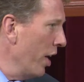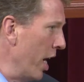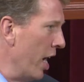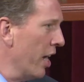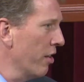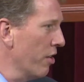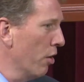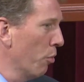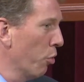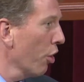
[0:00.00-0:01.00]
one hand, you
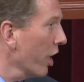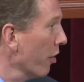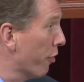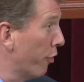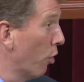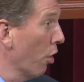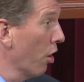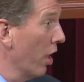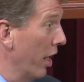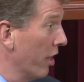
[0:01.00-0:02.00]
know, working
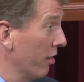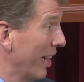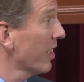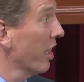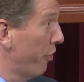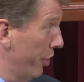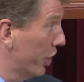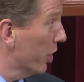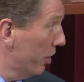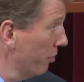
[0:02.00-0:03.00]
for an elected
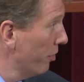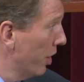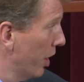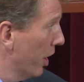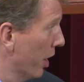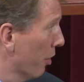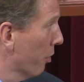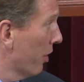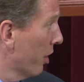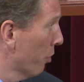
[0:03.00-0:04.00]
official in a
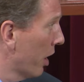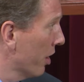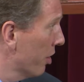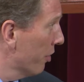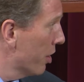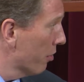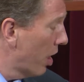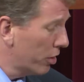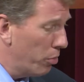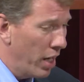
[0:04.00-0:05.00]
rel relatively
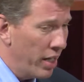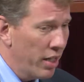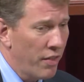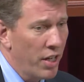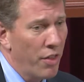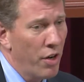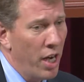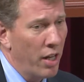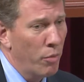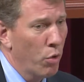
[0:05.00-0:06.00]
direct way, and on the other
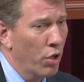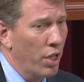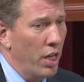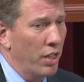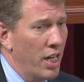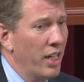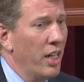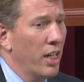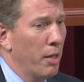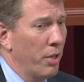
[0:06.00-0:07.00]
hand, working,
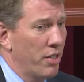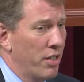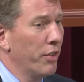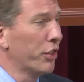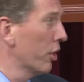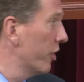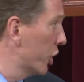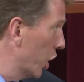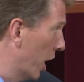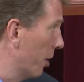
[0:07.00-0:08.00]
taking up a civil
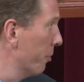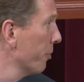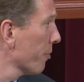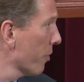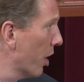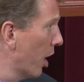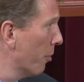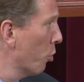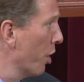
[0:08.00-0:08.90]
service job um,